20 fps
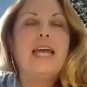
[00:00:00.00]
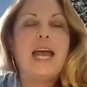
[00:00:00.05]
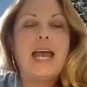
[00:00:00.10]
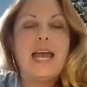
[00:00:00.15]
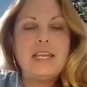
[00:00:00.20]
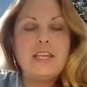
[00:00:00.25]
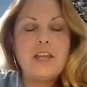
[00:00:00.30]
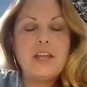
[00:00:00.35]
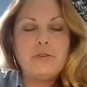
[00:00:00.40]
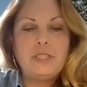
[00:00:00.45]

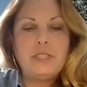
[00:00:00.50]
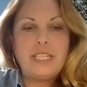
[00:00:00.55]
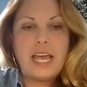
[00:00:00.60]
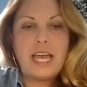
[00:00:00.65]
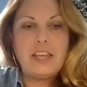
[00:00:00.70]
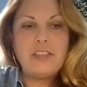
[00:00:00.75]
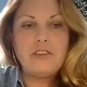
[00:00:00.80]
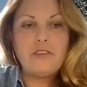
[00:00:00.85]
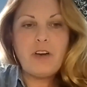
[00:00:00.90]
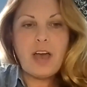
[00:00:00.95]
I know
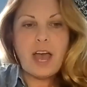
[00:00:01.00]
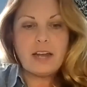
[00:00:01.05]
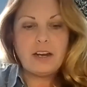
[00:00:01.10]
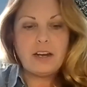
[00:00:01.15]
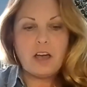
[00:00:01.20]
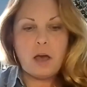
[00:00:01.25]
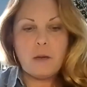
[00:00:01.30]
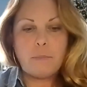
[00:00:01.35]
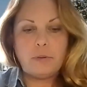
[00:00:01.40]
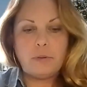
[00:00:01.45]
Daniel had a
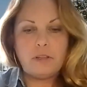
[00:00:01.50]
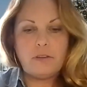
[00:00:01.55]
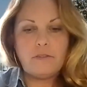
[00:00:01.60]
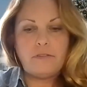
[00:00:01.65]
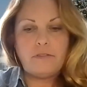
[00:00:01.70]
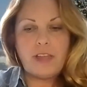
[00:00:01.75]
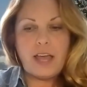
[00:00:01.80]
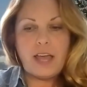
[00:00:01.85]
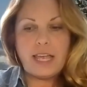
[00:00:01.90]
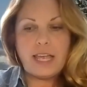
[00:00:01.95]
couple of
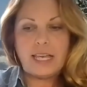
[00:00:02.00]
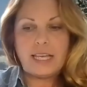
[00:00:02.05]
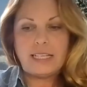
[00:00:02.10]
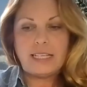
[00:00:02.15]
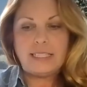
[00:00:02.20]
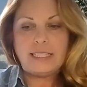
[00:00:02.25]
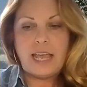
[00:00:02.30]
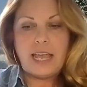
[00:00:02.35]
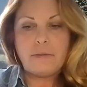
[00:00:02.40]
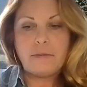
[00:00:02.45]

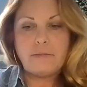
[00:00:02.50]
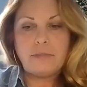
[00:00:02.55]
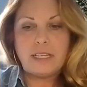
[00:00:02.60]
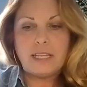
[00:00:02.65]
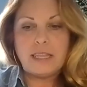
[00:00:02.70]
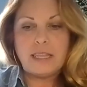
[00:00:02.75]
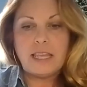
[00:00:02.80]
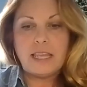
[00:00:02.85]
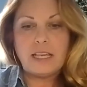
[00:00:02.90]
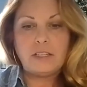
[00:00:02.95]
exams
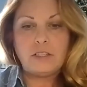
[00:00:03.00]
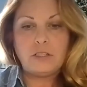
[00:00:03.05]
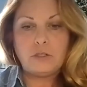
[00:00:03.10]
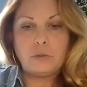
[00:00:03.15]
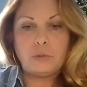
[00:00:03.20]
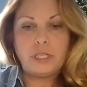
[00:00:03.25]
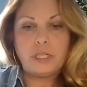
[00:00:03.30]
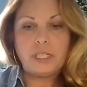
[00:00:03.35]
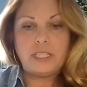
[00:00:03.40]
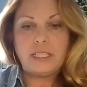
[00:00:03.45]
and things
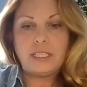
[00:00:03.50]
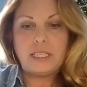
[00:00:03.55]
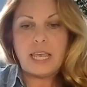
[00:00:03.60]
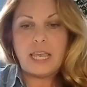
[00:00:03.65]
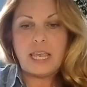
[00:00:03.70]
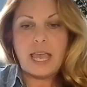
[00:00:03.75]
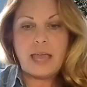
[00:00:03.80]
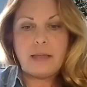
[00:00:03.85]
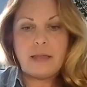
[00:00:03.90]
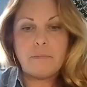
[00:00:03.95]
towards
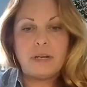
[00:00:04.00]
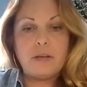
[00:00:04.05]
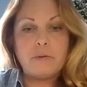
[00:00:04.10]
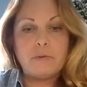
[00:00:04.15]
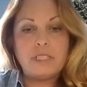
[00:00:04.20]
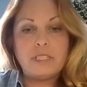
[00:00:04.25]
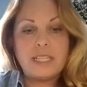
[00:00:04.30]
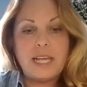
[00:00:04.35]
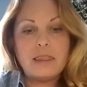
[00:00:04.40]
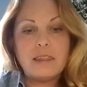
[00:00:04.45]
the end, but it
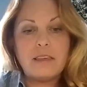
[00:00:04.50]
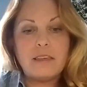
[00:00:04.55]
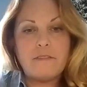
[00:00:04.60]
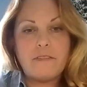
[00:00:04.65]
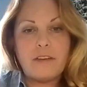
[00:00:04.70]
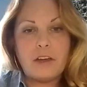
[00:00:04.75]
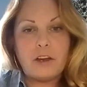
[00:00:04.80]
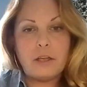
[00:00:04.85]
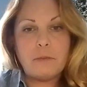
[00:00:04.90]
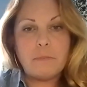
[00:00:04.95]
was at the
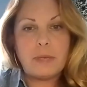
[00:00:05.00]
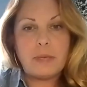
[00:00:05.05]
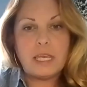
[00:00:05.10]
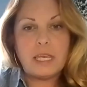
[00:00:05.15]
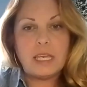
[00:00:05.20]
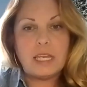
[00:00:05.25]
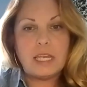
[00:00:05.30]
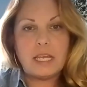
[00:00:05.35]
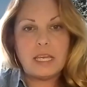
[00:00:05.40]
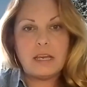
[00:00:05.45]
very
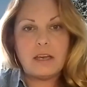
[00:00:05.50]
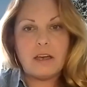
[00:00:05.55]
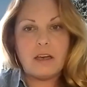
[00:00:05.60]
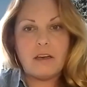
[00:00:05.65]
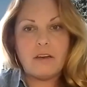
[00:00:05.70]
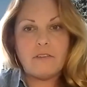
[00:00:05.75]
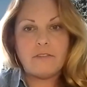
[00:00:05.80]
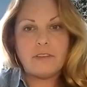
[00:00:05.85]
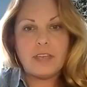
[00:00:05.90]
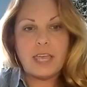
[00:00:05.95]
beginning
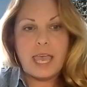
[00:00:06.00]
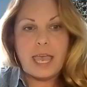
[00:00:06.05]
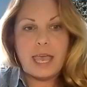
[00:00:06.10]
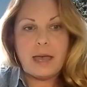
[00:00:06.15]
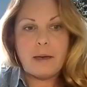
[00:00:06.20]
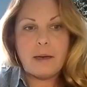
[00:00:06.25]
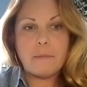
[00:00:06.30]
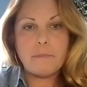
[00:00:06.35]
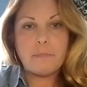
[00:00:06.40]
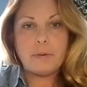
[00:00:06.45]
of
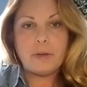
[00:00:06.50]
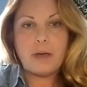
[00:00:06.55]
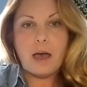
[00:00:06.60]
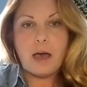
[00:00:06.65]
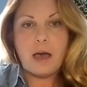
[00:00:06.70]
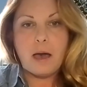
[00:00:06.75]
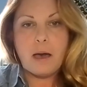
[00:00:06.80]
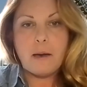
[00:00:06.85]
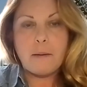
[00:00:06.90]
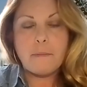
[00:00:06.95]
camp.
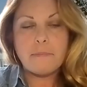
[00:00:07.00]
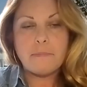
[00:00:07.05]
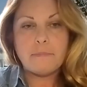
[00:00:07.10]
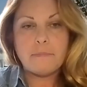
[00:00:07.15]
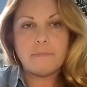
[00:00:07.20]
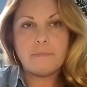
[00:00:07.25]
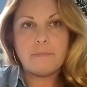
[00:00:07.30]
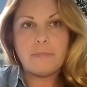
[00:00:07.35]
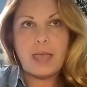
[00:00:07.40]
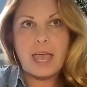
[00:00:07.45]

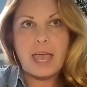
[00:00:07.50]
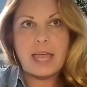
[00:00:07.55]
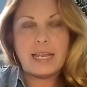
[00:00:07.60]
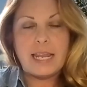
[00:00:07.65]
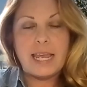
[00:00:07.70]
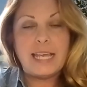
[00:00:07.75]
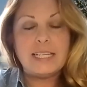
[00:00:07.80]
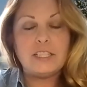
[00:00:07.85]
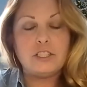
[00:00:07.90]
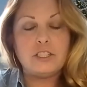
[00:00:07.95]
And
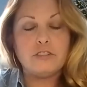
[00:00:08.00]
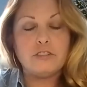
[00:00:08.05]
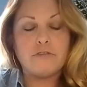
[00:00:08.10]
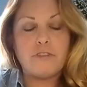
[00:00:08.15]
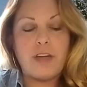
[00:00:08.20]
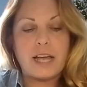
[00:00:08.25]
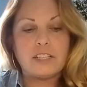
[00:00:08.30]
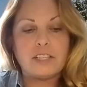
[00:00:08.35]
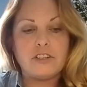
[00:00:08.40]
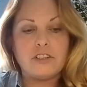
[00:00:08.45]
his
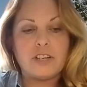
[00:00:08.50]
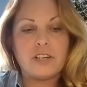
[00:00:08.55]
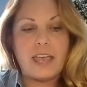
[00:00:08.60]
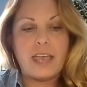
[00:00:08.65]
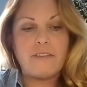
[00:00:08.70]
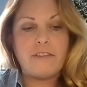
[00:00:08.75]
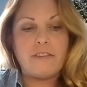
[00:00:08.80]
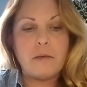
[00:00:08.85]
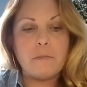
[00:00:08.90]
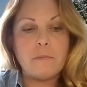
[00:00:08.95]
director
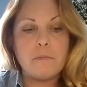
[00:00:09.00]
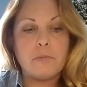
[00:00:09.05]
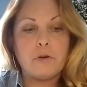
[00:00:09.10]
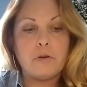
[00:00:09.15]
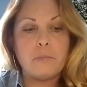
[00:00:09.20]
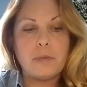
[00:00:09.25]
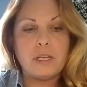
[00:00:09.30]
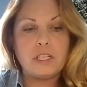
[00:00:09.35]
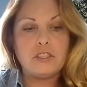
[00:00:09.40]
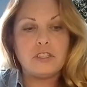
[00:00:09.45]
gave him
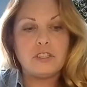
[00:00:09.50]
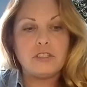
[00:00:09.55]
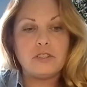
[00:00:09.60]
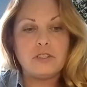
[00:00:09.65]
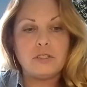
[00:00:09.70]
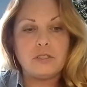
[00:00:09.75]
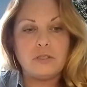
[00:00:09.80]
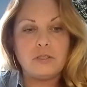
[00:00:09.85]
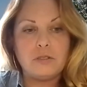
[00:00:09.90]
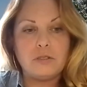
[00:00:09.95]
permission
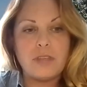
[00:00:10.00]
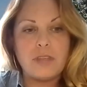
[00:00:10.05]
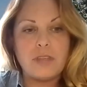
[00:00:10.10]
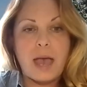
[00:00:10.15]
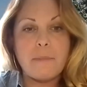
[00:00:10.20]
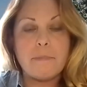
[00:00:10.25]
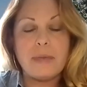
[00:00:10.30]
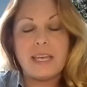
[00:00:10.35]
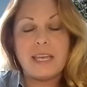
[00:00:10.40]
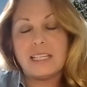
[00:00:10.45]
to do
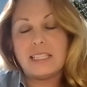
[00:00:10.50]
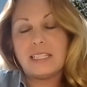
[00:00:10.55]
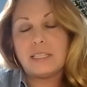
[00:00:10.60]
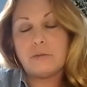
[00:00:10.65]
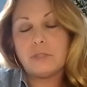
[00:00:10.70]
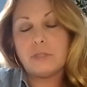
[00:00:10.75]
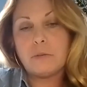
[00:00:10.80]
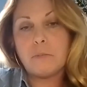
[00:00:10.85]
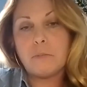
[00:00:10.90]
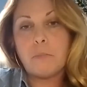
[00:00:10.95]
that because it
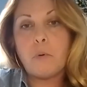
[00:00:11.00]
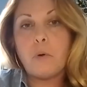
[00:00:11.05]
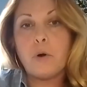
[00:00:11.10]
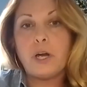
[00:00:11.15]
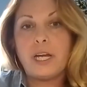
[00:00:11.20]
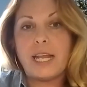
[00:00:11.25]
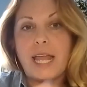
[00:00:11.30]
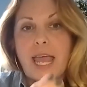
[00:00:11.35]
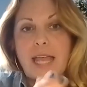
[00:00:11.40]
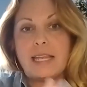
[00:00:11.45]
was
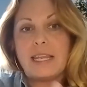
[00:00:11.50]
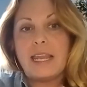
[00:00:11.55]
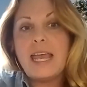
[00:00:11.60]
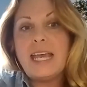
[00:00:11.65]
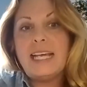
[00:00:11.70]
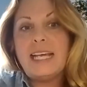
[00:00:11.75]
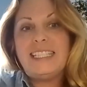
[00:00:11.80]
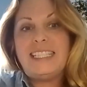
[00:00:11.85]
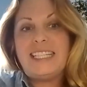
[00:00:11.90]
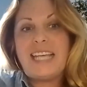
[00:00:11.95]
important. And
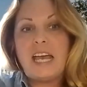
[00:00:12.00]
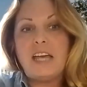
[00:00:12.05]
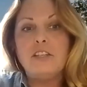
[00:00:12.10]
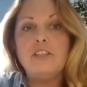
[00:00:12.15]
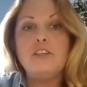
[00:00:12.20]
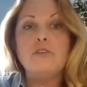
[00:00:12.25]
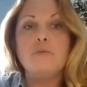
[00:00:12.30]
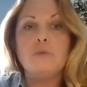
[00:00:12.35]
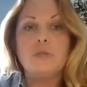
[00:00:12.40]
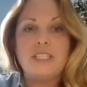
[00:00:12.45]

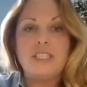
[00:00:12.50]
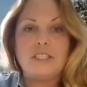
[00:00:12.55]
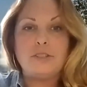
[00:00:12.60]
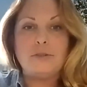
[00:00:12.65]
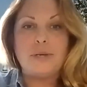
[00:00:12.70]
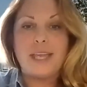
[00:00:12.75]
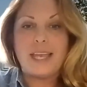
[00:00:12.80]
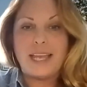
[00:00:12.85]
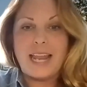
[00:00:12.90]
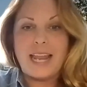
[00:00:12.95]
Daniel was
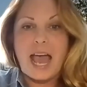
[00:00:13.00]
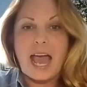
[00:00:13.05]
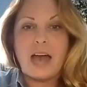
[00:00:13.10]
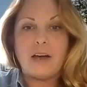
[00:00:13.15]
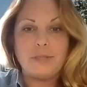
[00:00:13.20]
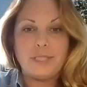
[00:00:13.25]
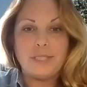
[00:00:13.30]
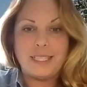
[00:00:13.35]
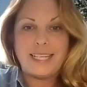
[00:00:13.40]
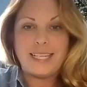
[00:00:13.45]
doing an
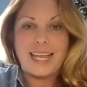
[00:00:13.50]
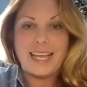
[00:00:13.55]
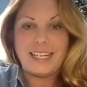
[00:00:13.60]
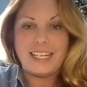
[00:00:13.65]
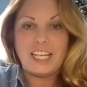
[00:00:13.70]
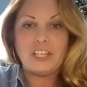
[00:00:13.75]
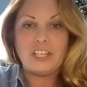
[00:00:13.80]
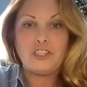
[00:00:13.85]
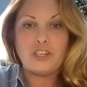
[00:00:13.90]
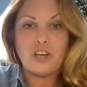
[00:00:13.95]

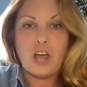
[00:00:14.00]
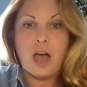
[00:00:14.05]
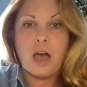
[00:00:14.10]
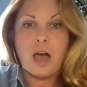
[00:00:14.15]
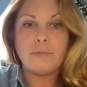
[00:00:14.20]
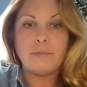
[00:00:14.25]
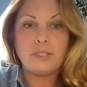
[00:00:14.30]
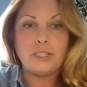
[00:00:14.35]
outstanding job.